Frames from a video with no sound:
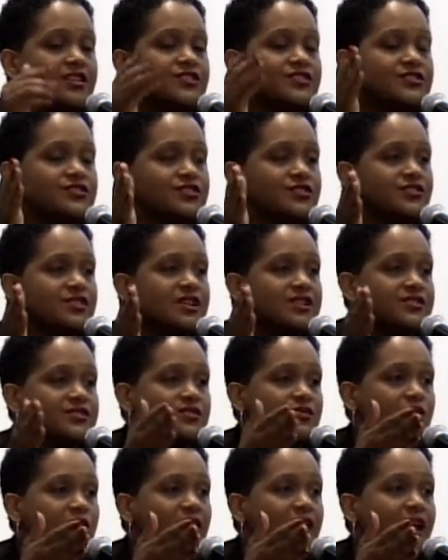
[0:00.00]
Students
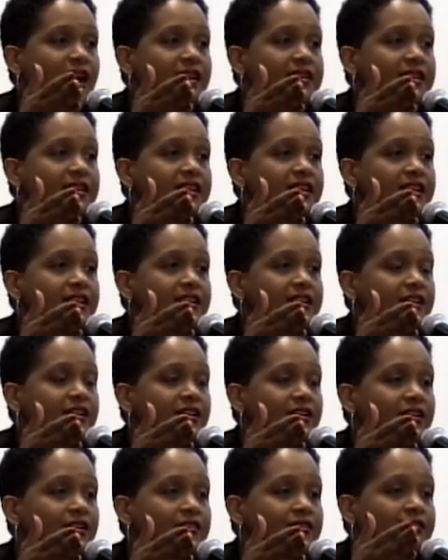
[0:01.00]
who are handling
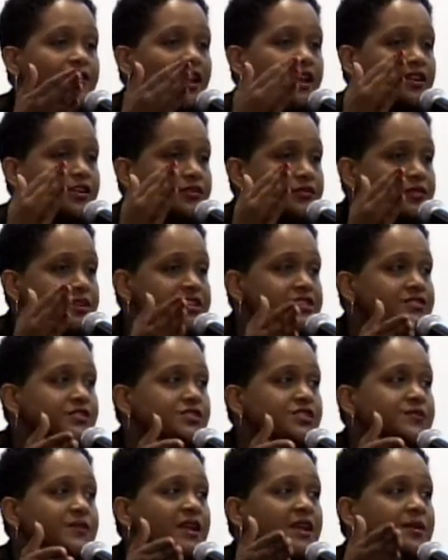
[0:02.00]
their final
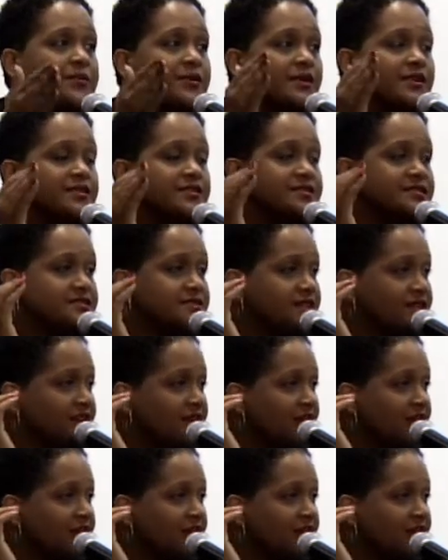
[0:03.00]
research papers